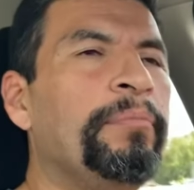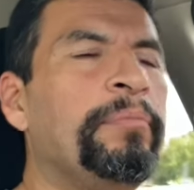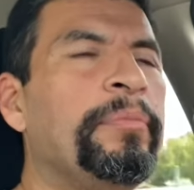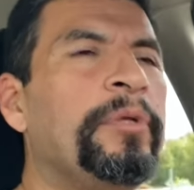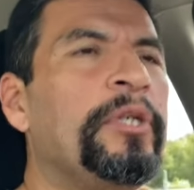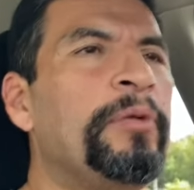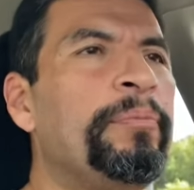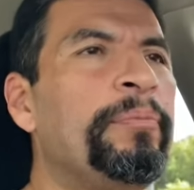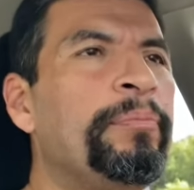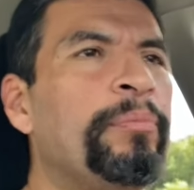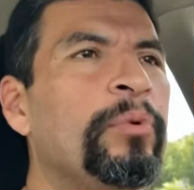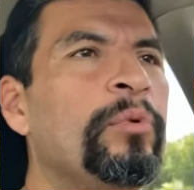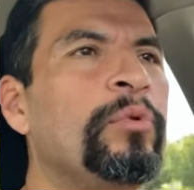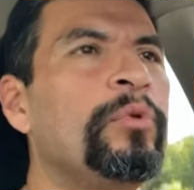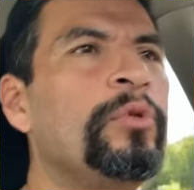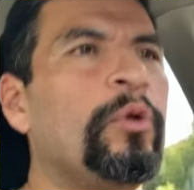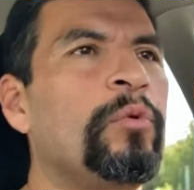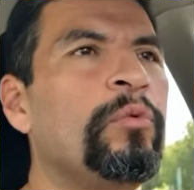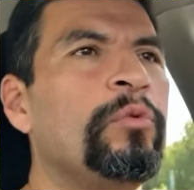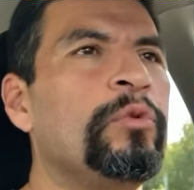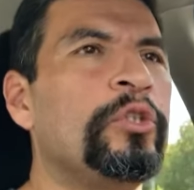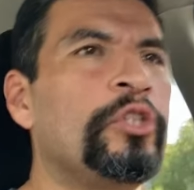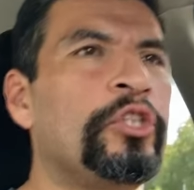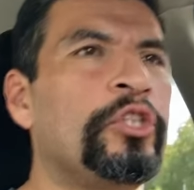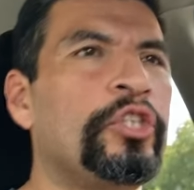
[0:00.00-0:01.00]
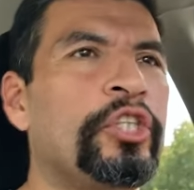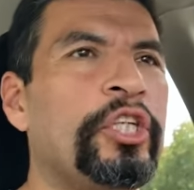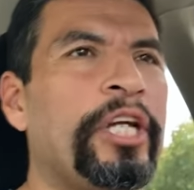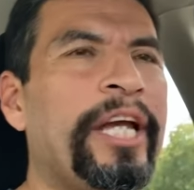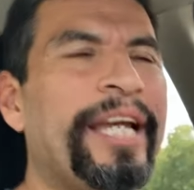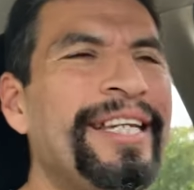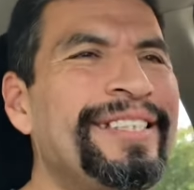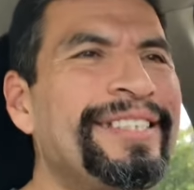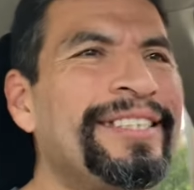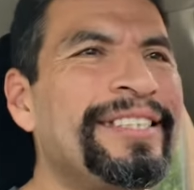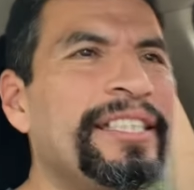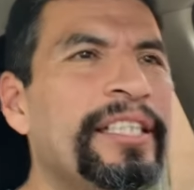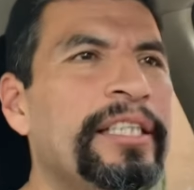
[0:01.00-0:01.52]
people don't
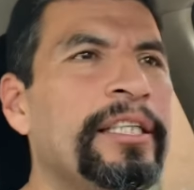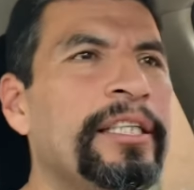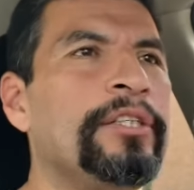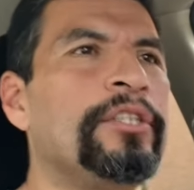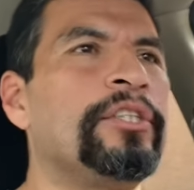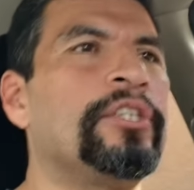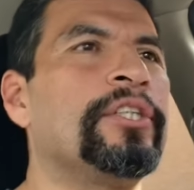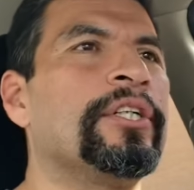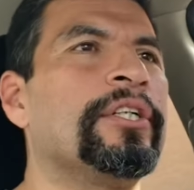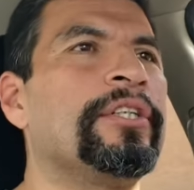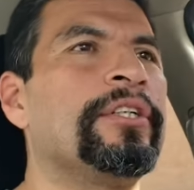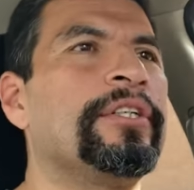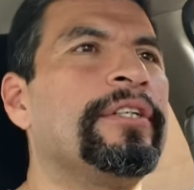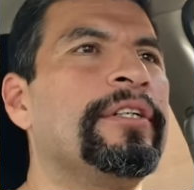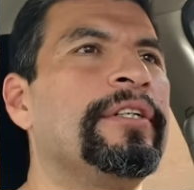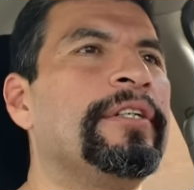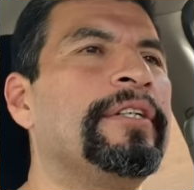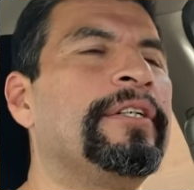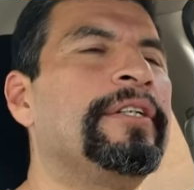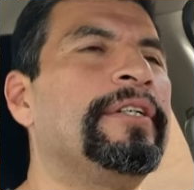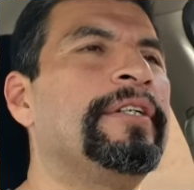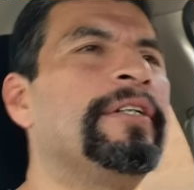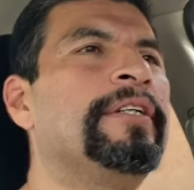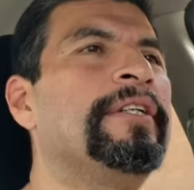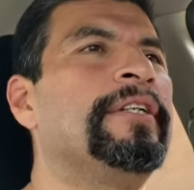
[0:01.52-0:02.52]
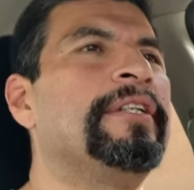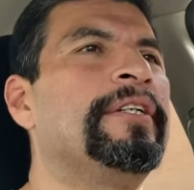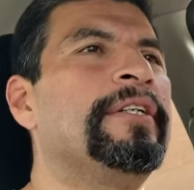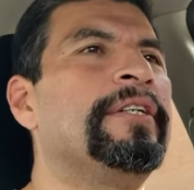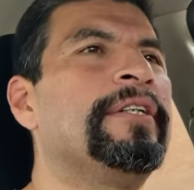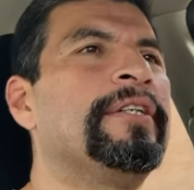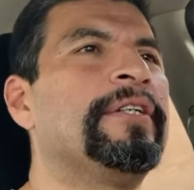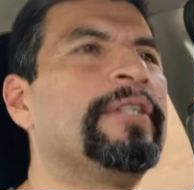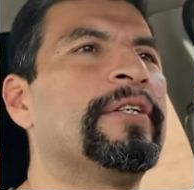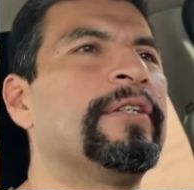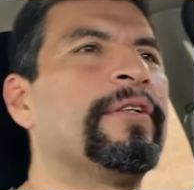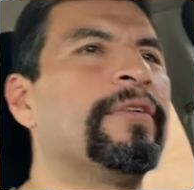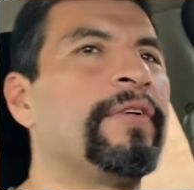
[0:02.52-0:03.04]
chase each other,
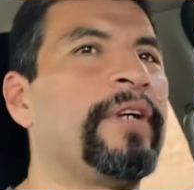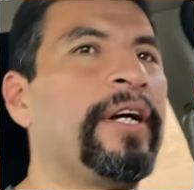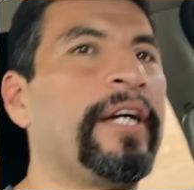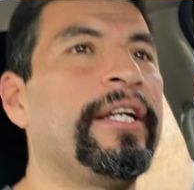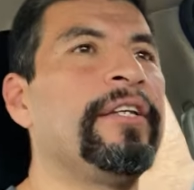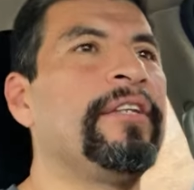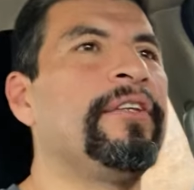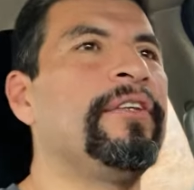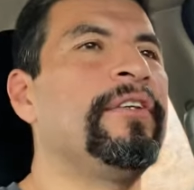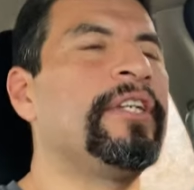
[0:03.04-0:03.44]
right?